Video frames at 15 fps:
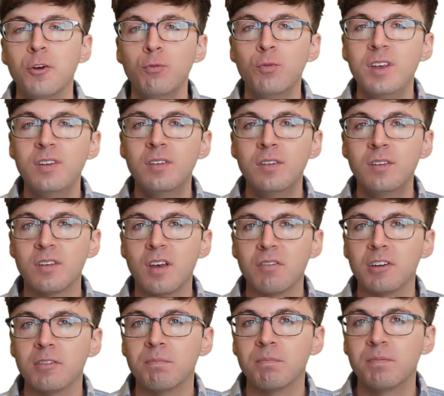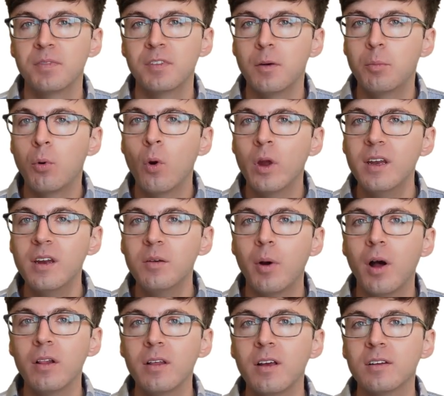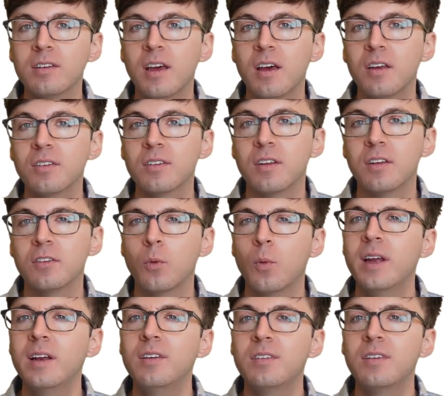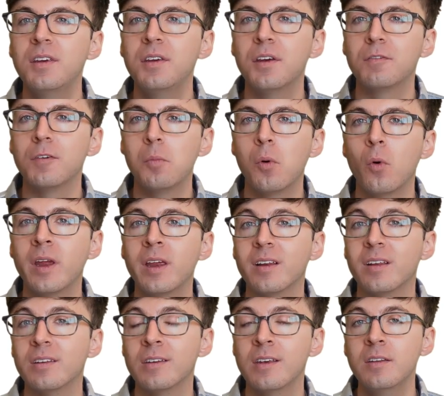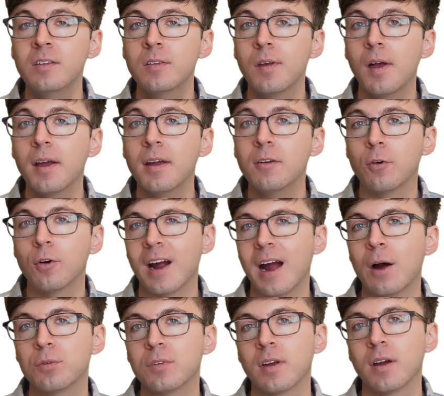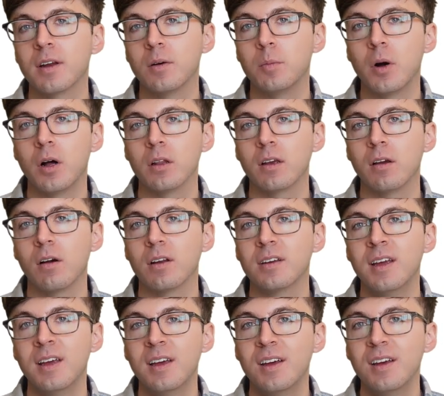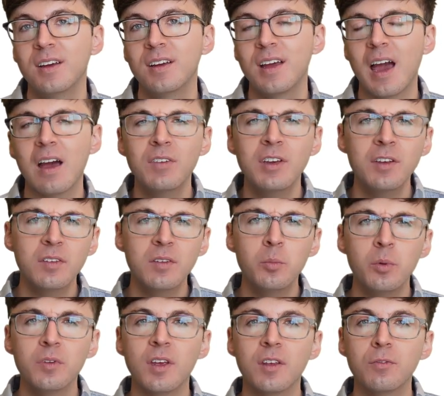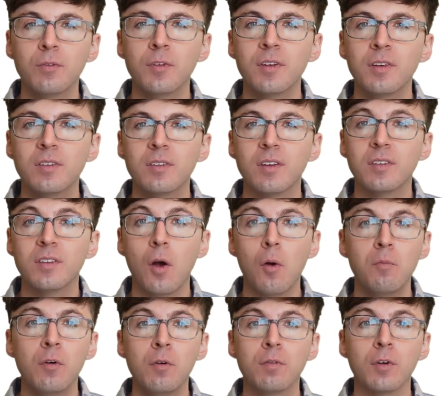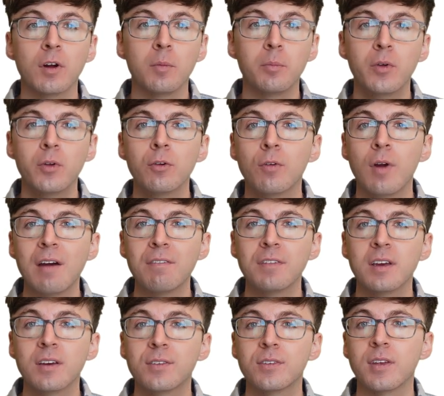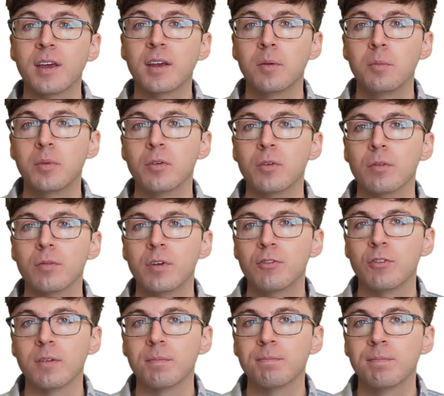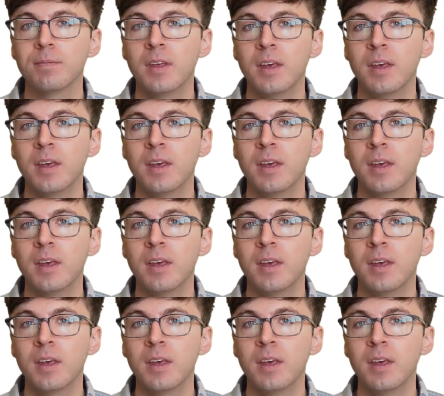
Reason 7. The point in polygon test is a way to see if a point is inside or outside a polygon. Having a simple test for this is helpful for computer graphics and computer vision.